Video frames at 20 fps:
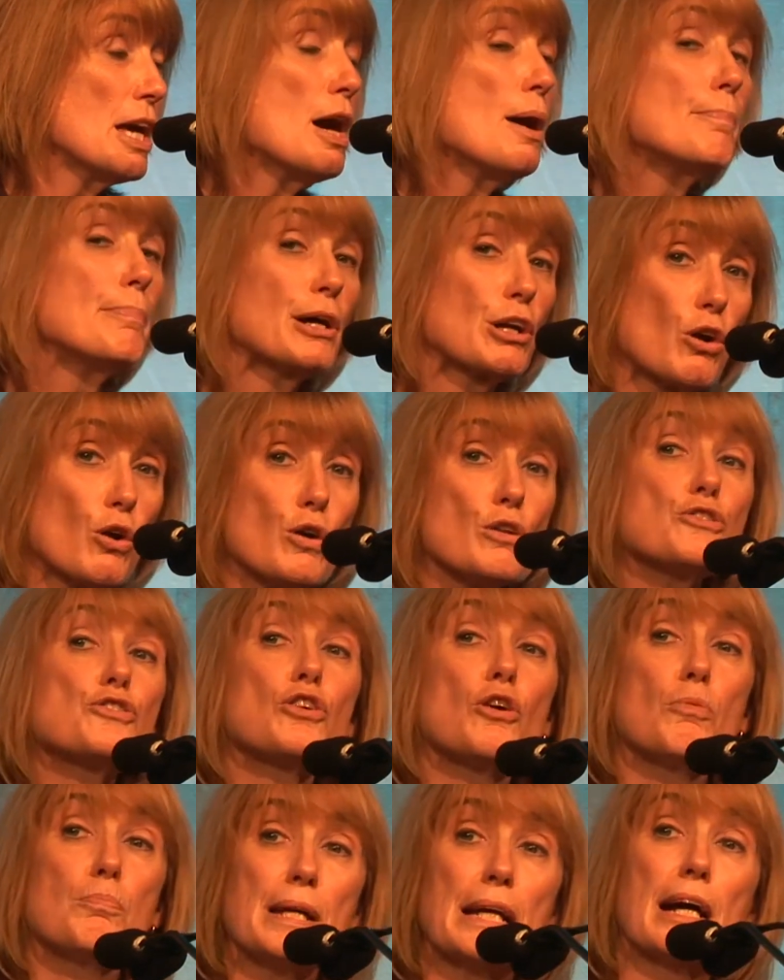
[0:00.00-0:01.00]
but
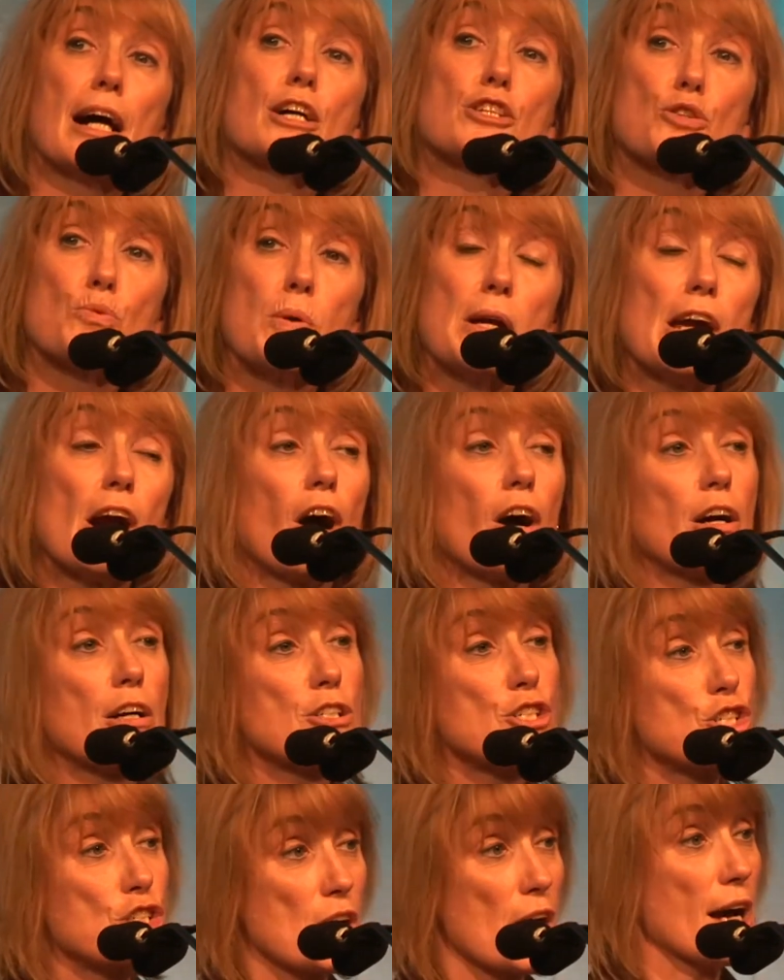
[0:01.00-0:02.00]
also because we are
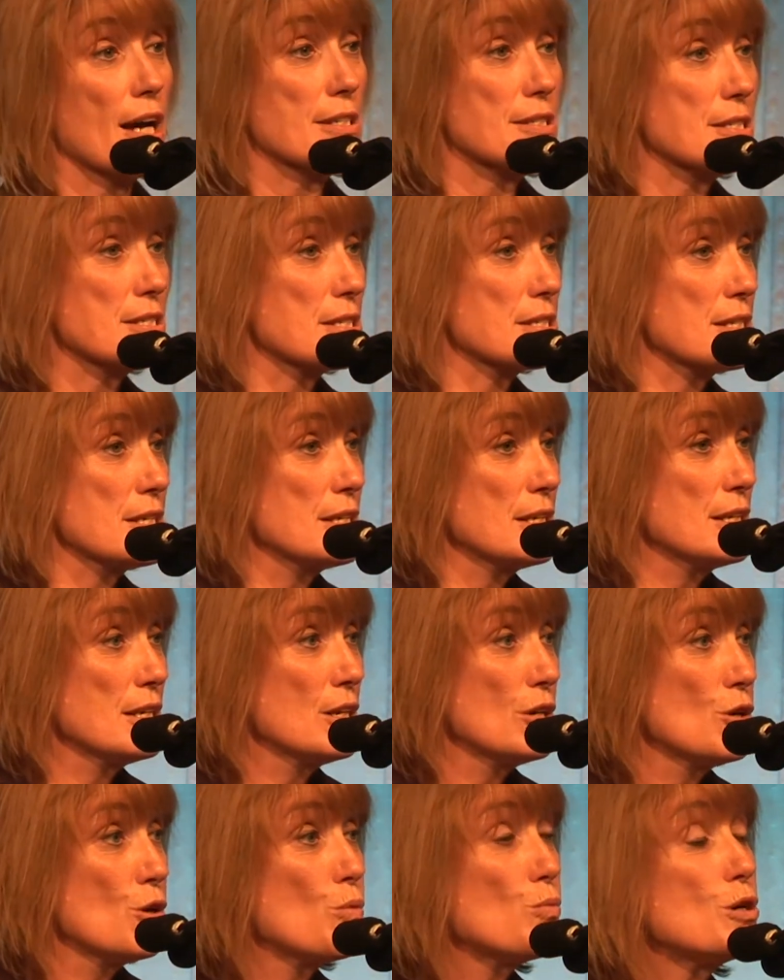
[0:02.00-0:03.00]
just,
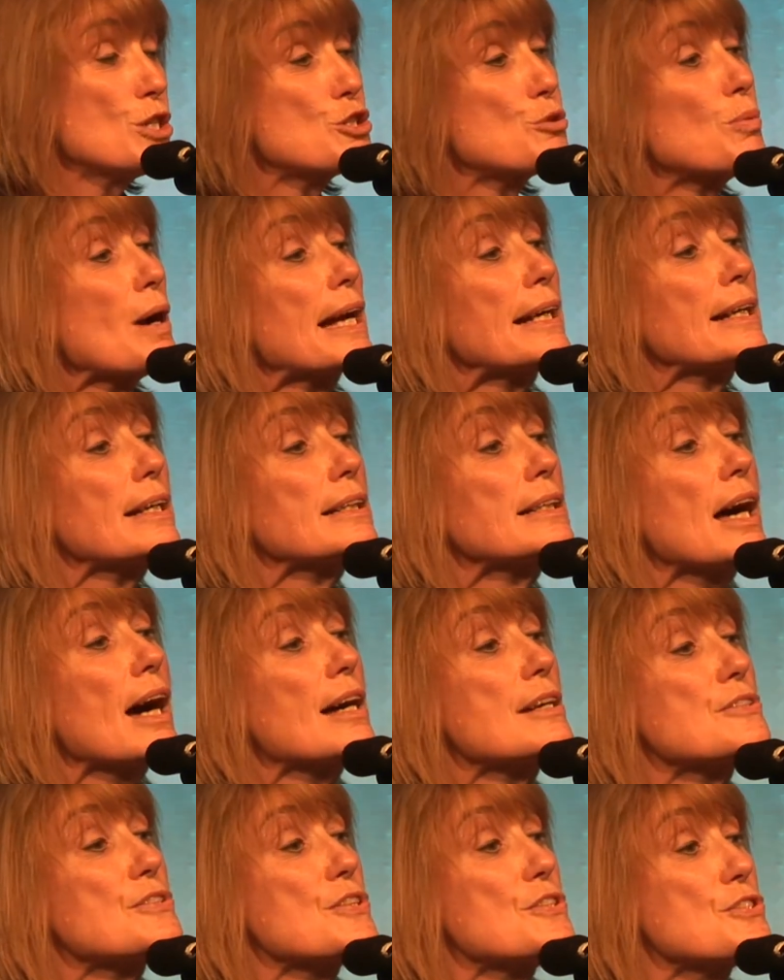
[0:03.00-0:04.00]
which
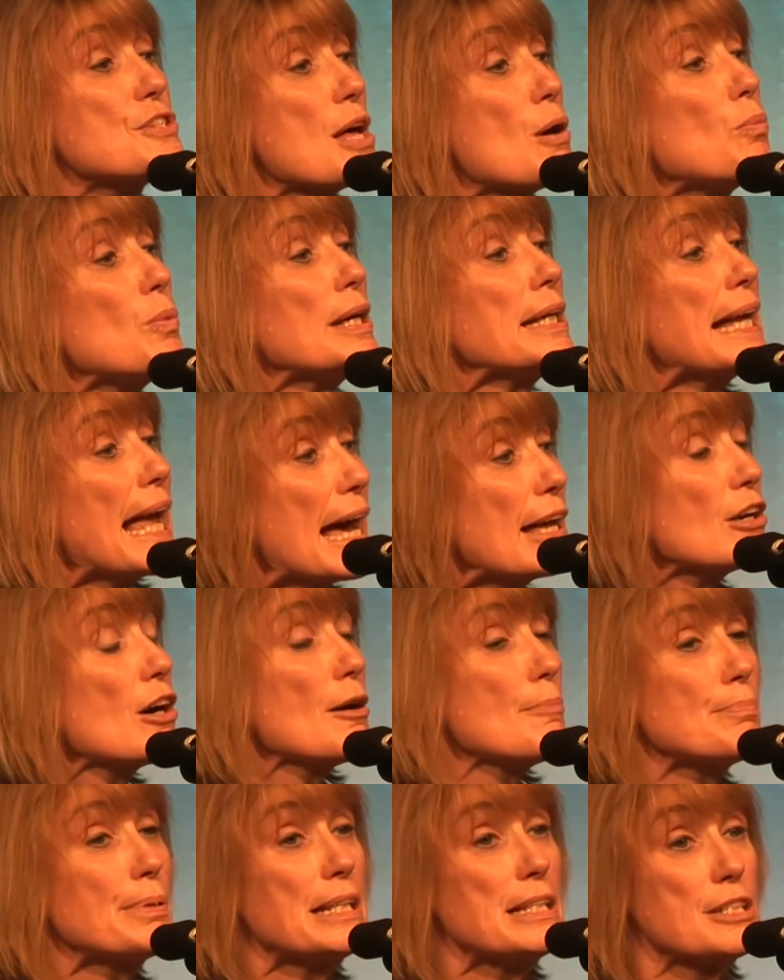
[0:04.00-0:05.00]
recognizes that we
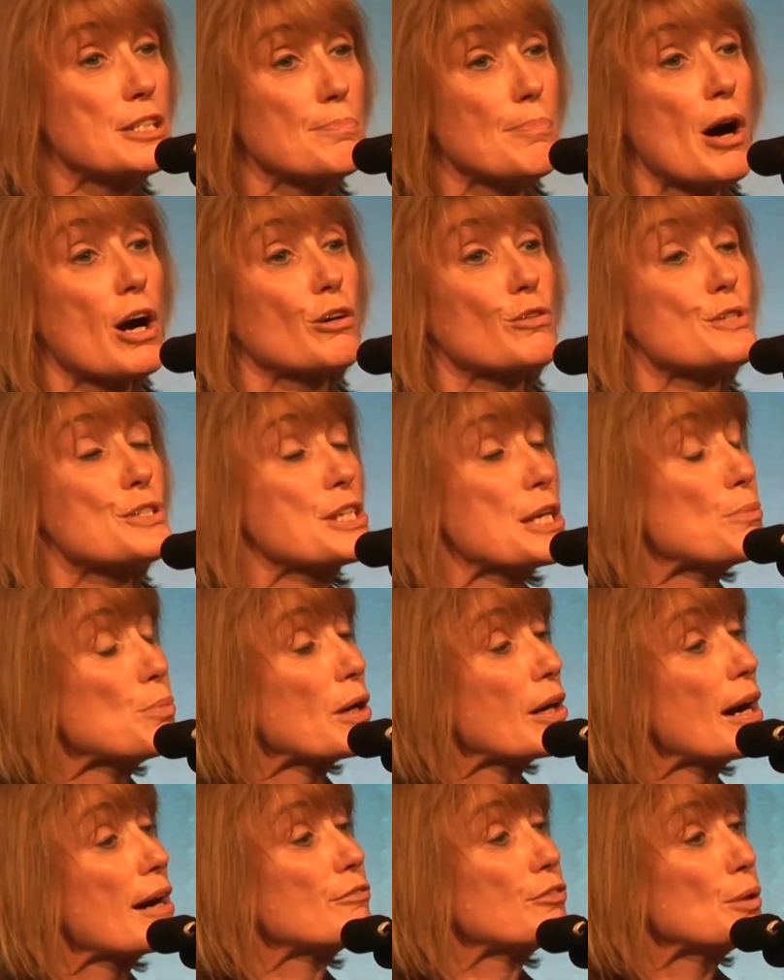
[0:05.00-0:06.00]
cannot be a democracy
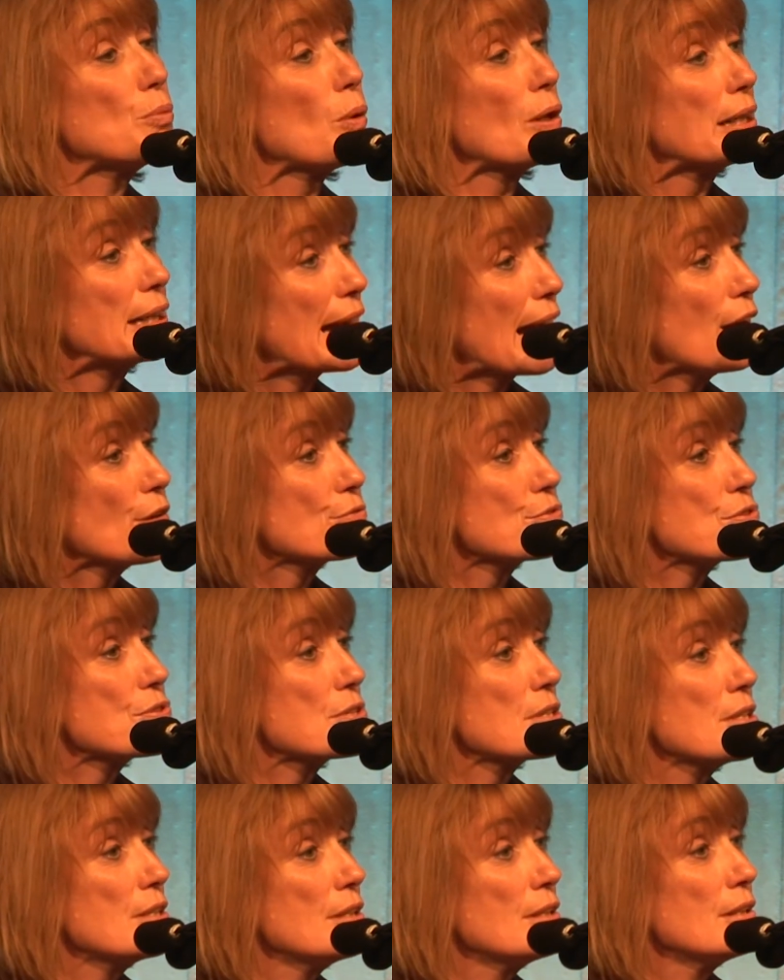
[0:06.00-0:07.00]
where everyone
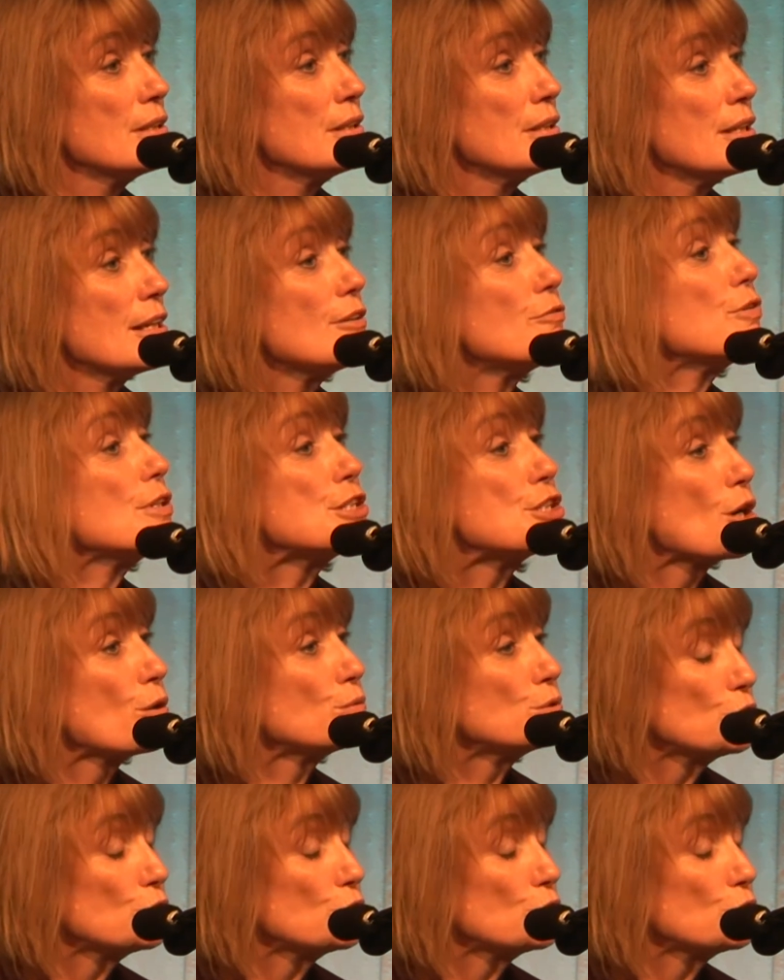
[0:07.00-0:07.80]
counts if we don't